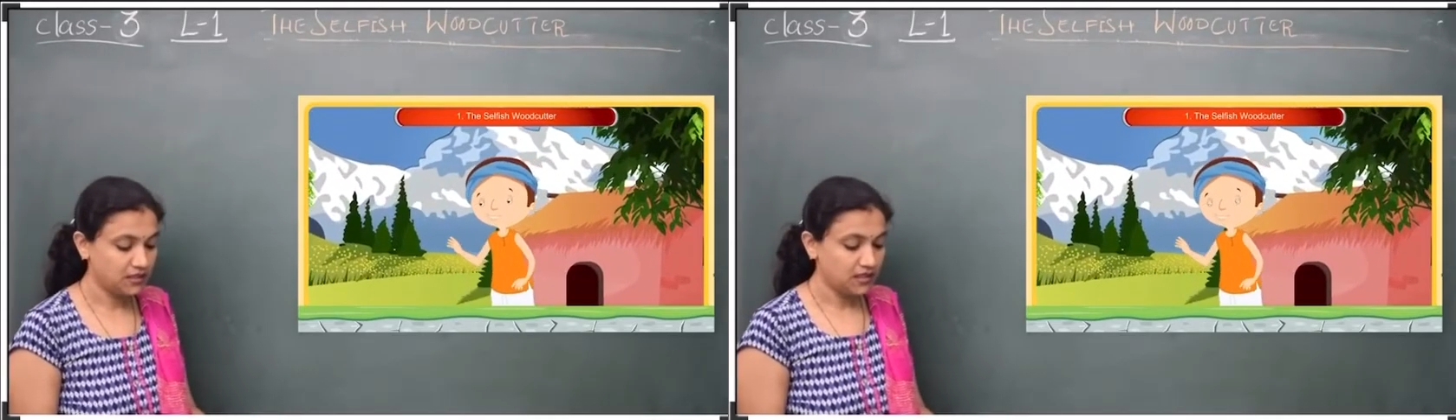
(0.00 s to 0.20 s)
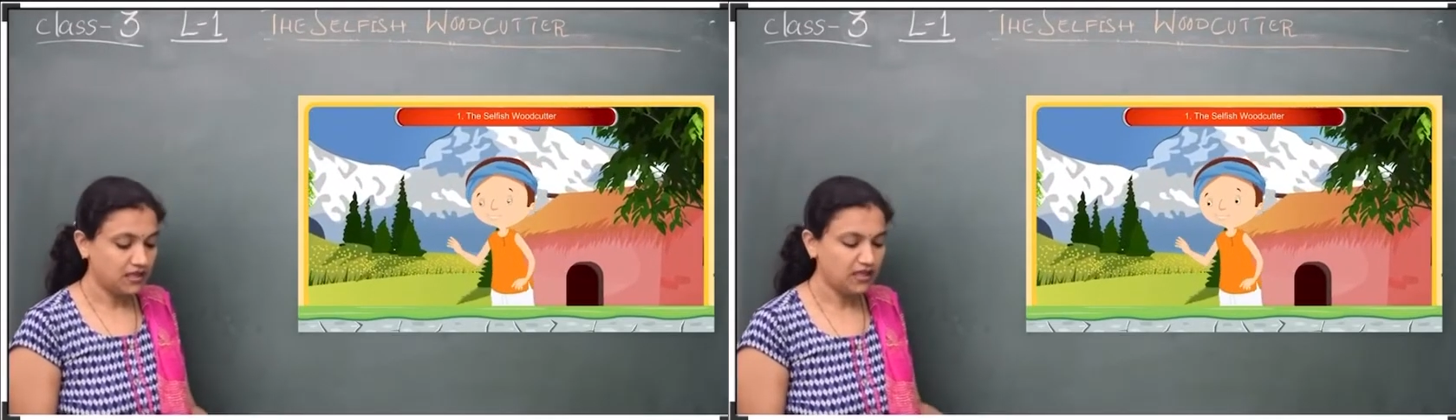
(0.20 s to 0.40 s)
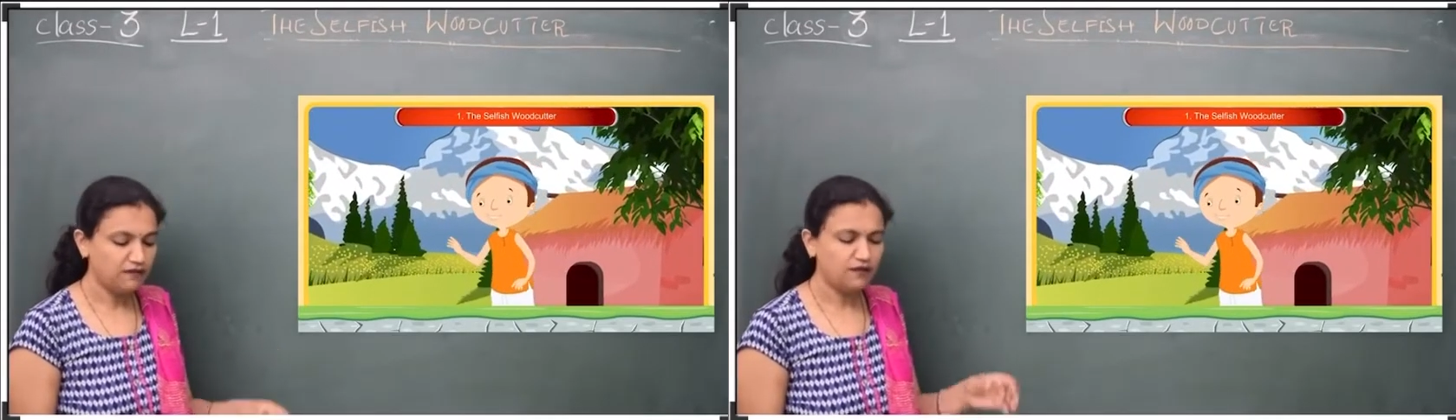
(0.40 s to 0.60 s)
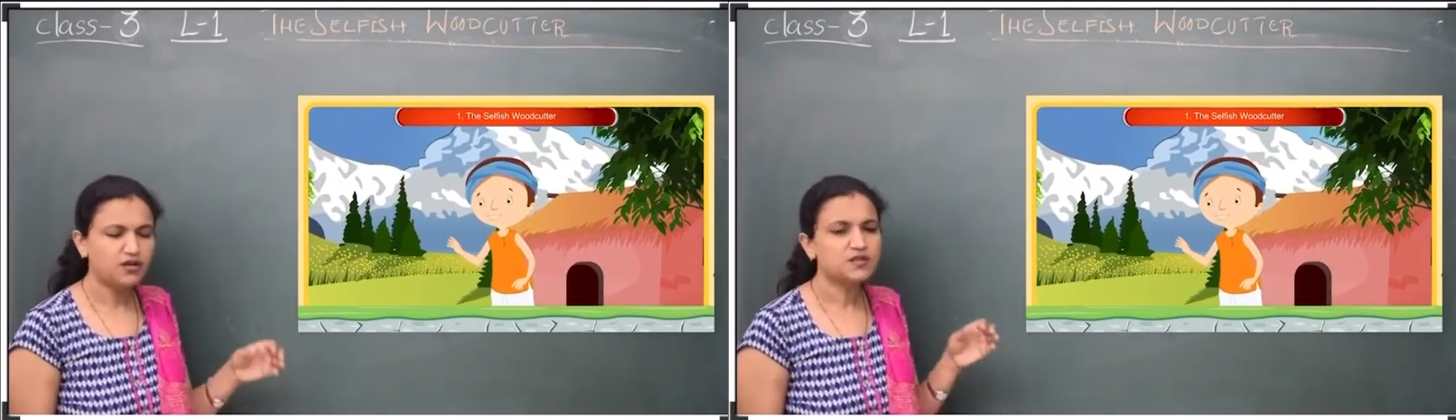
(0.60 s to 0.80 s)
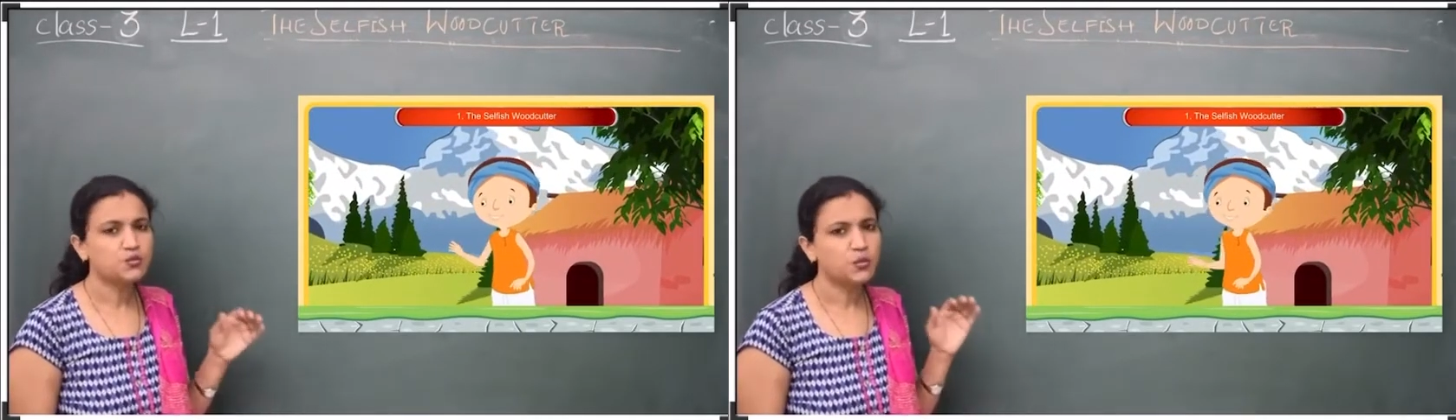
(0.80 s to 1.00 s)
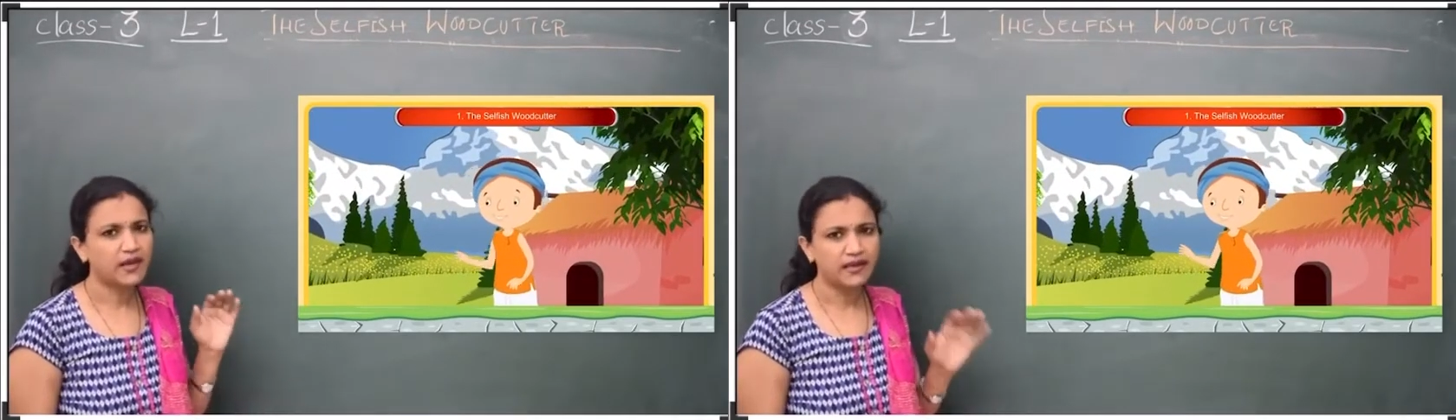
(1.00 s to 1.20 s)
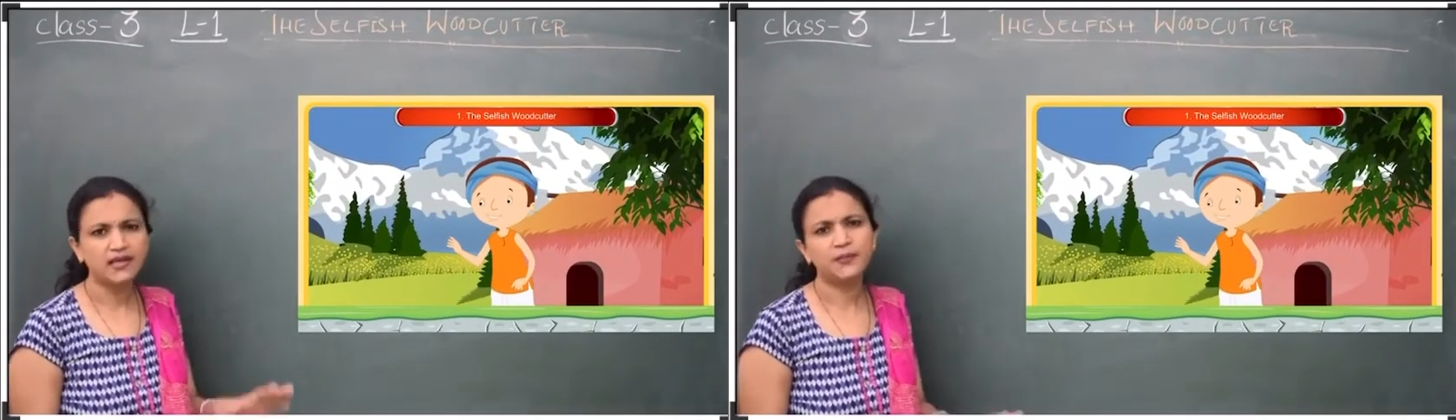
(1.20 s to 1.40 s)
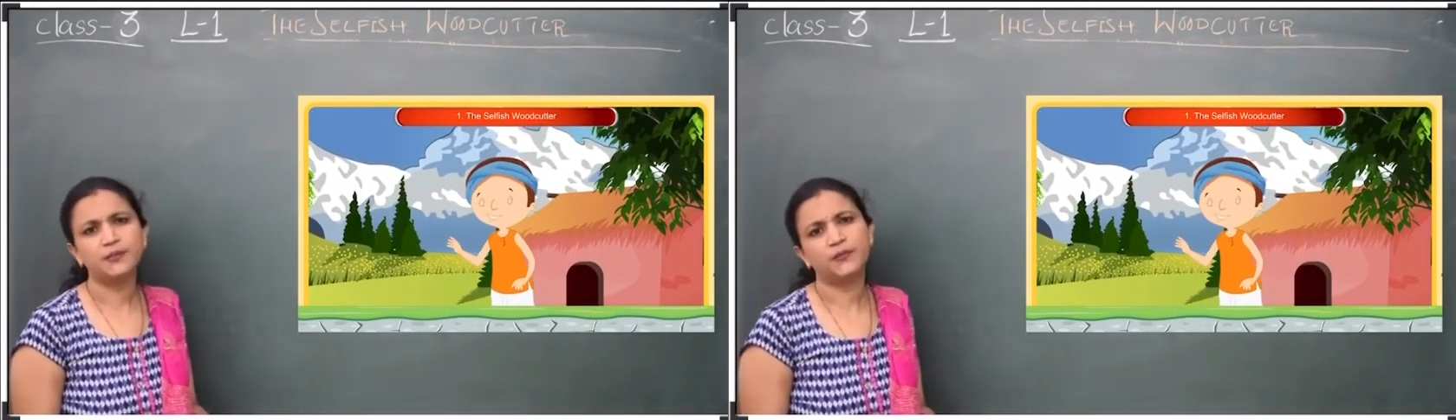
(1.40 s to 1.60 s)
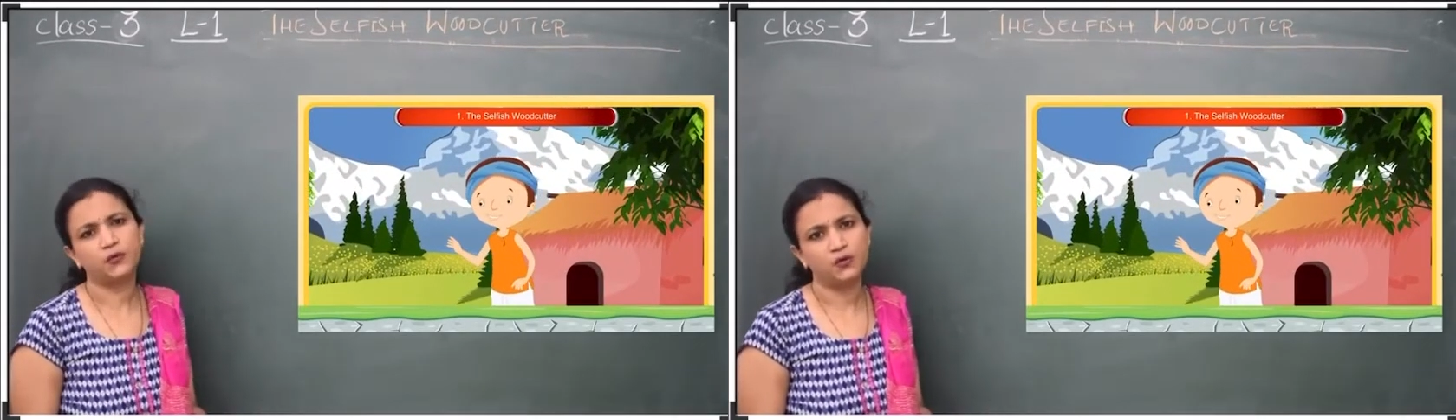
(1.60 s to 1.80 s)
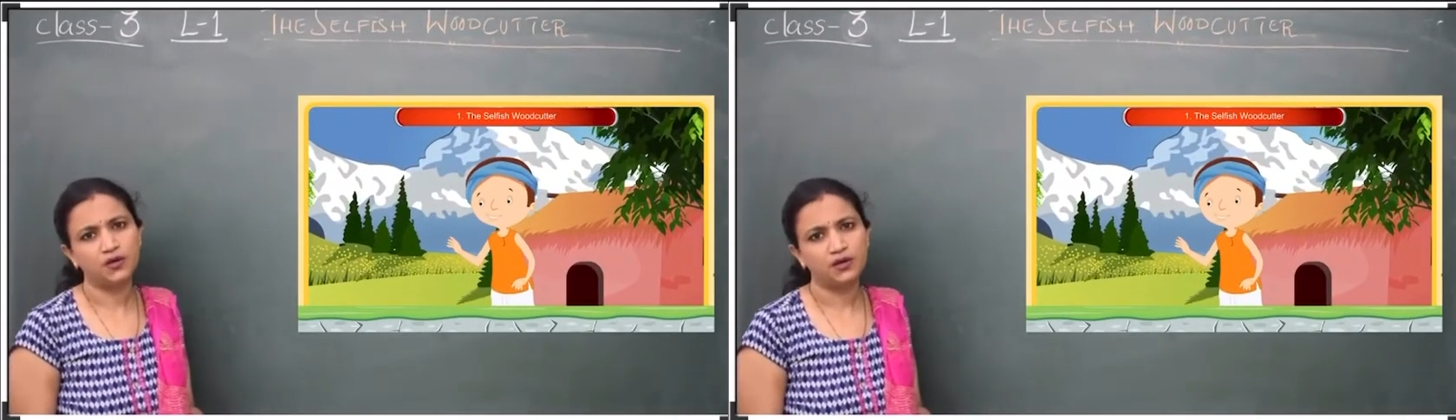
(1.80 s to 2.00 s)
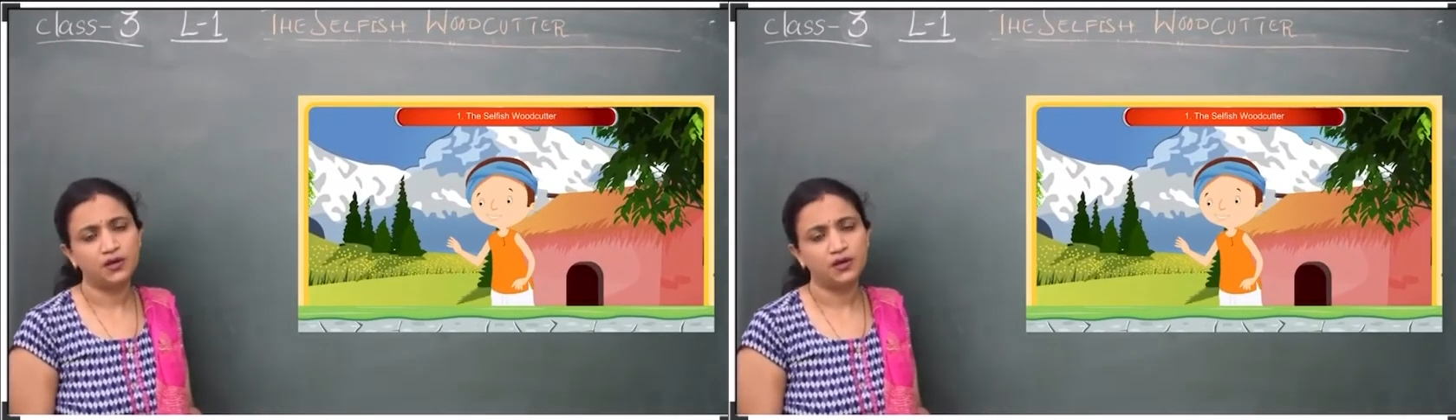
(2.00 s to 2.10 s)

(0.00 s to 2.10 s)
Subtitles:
He was very poor,